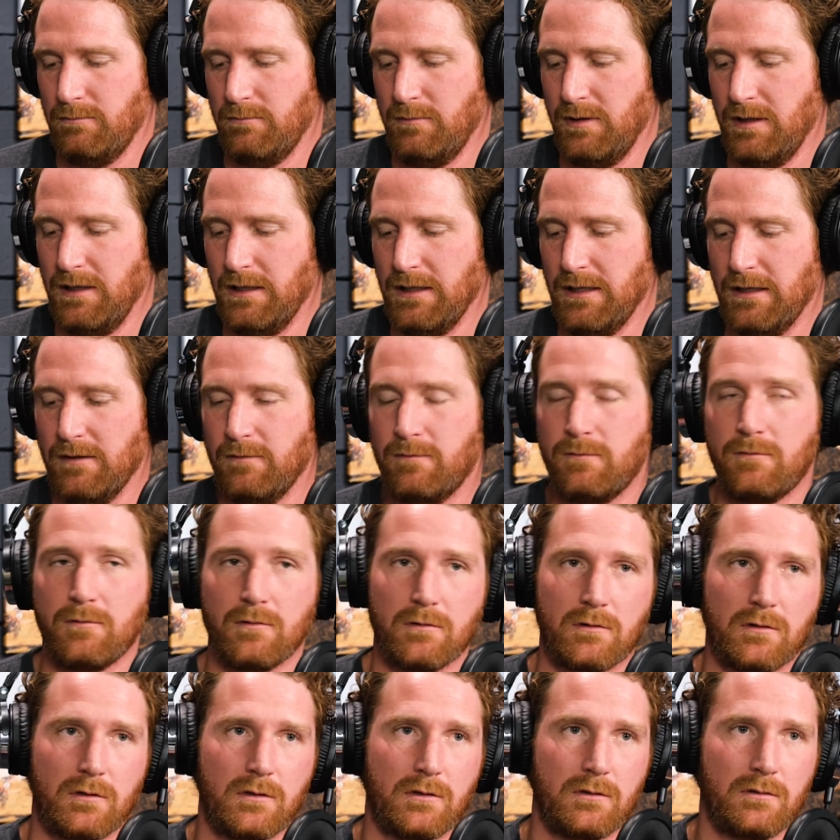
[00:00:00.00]
need
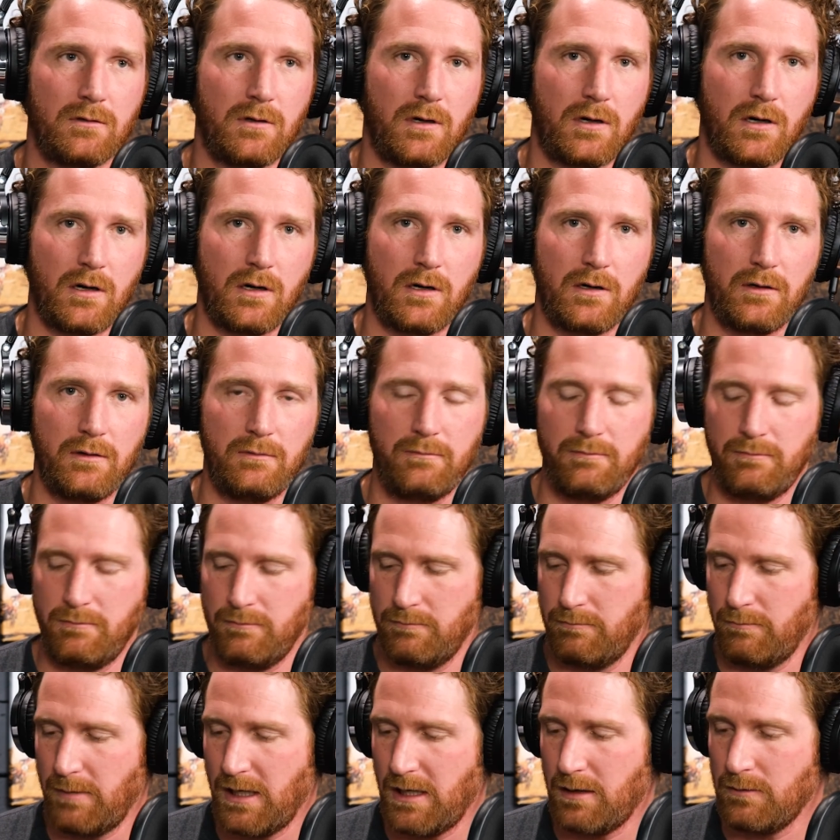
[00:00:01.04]
for a hard
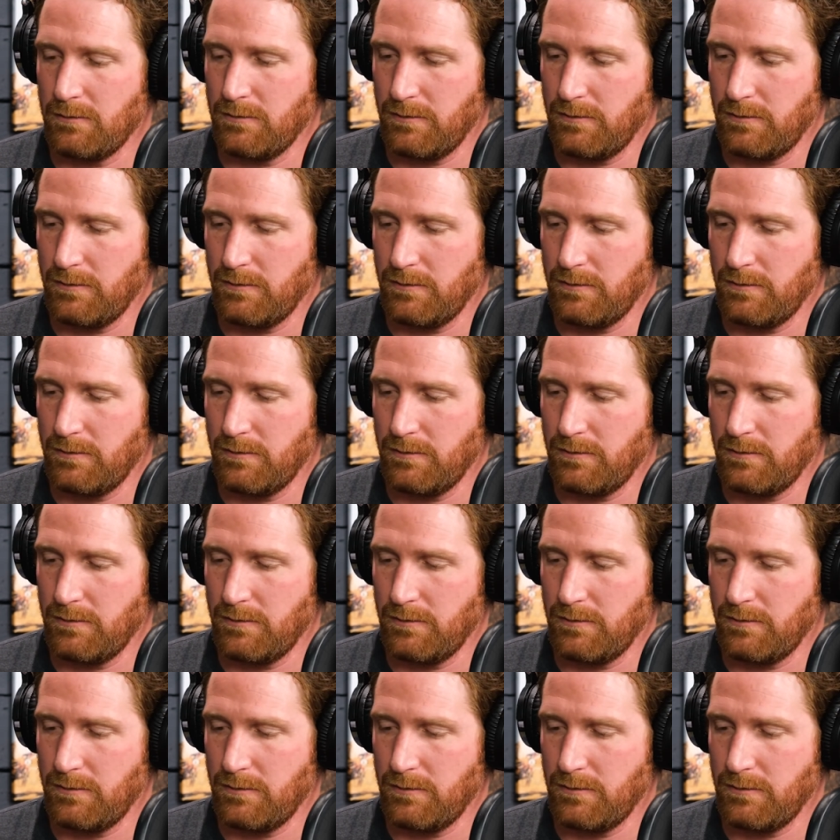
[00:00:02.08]
mount,